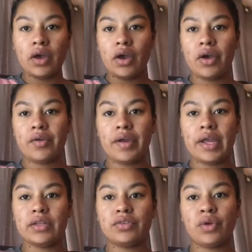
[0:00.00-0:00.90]

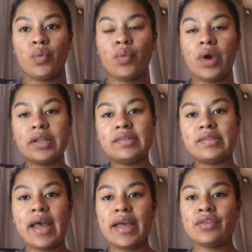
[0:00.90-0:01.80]
Alright, so once
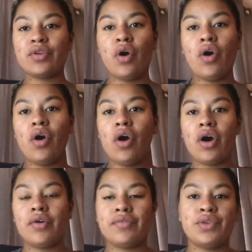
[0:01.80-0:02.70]
that is all
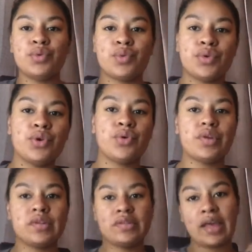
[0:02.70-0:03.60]
off, you will
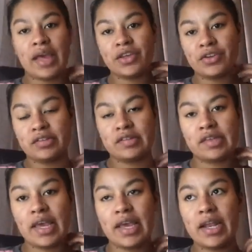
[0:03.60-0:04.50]
notice that your
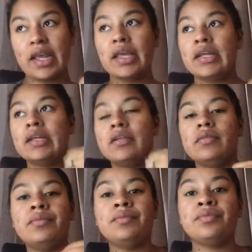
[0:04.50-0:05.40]
skin
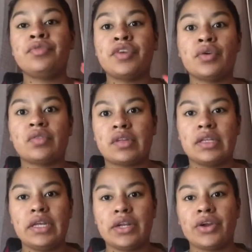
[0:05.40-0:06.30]
feels
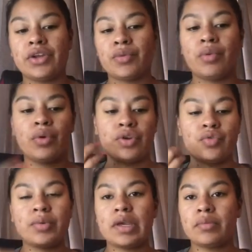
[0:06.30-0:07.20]
cleaner. Your pores
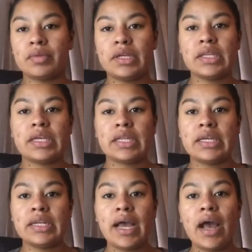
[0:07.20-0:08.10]
will be completely
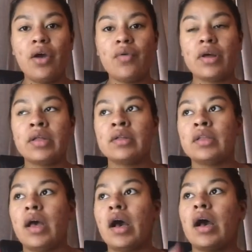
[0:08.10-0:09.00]
cleaned out,
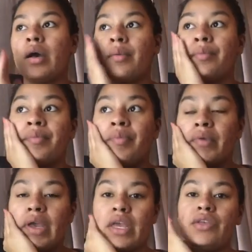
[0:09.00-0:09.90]
and
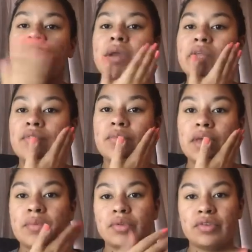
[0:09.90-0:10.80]
you might even be
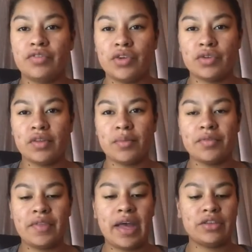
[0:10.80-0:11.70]
able to feel some
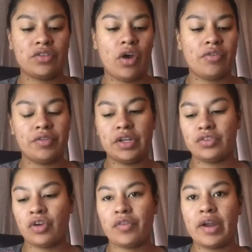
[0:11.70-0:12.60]
of that
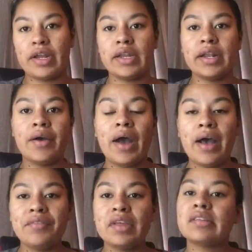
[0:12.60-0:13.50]
softness already. Now,
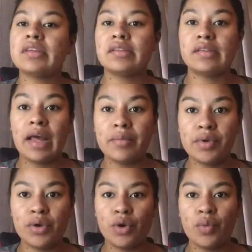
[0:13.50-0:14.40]
obviously, it's not a
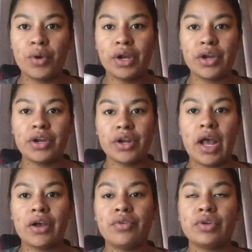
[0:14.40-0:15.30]
miracle worker. You're
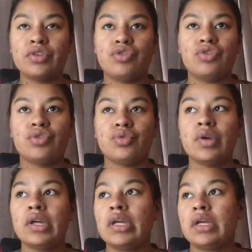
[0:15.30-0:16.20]
not going to
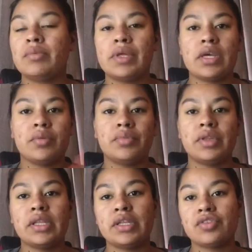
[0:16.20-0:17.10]
be
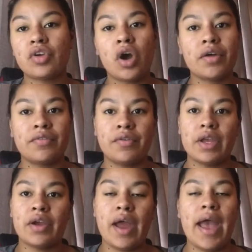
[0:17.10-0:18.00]
completely
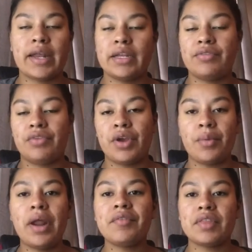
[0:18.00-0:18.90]
scar-free or acne-free or
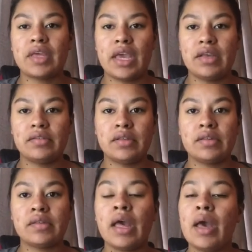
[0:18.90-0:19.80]
whatever the case
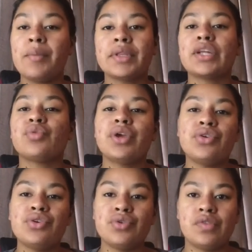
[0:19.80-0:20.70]
is, but that's why you
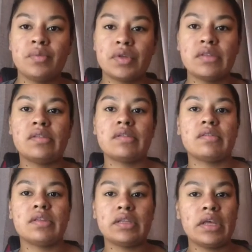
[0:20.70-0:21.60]
use them
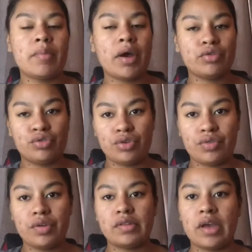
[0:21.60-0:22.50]
consistently, about 2 to
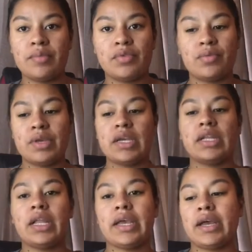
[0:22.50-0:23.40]
3 times a week,
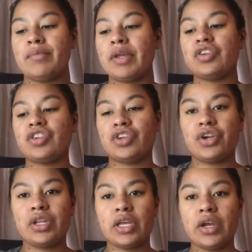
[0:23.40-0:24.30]
like I mentioned
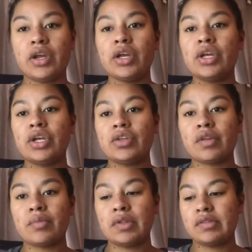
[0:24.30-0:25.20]
earlier. So
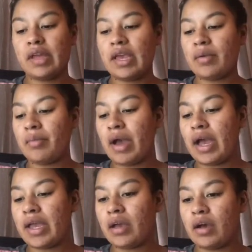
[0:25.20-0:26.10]
I'm going to take
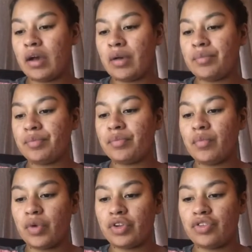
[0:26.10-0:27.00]
my
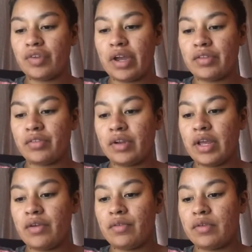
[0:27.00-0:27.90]
moisturizer
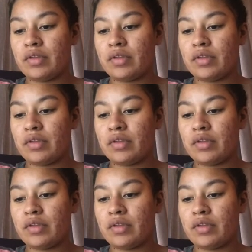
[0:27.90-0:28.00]
now.